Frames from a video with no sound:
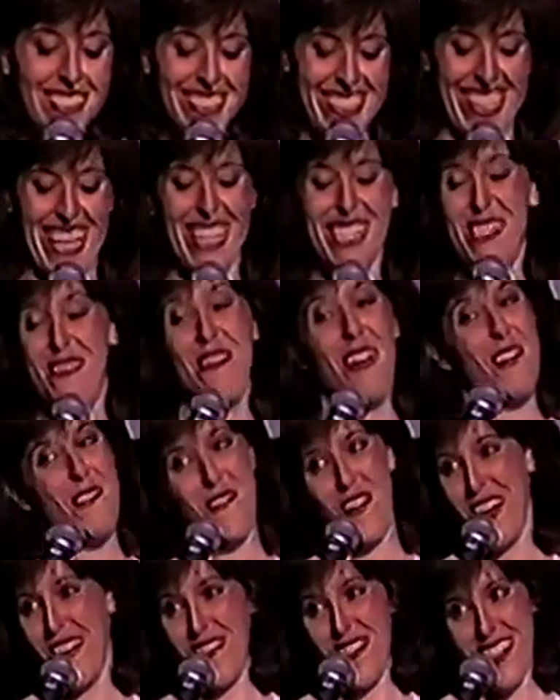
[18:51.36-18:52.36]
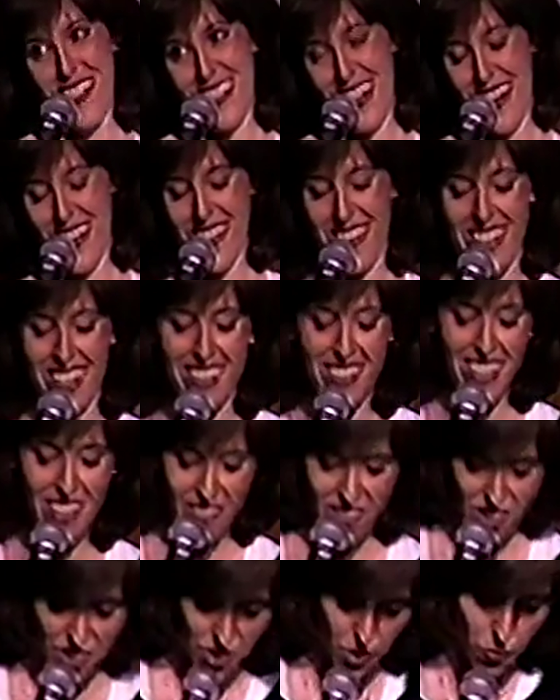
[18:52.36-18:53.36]
That's my favorite joke. I don't give
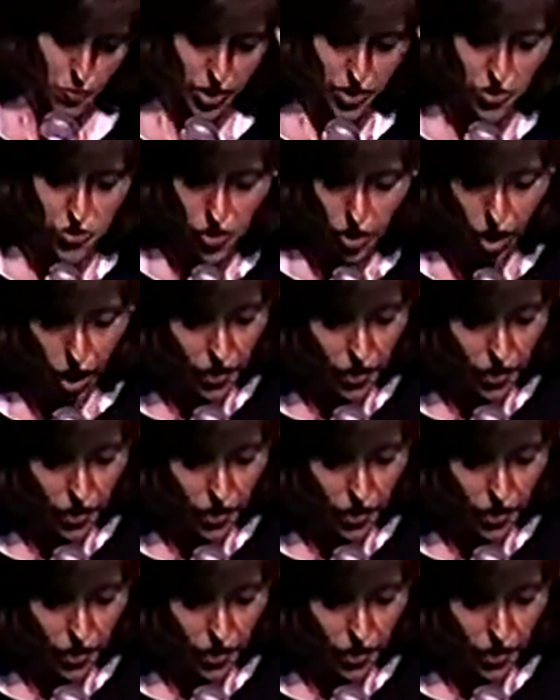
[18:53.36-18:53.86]
a shit what you thought.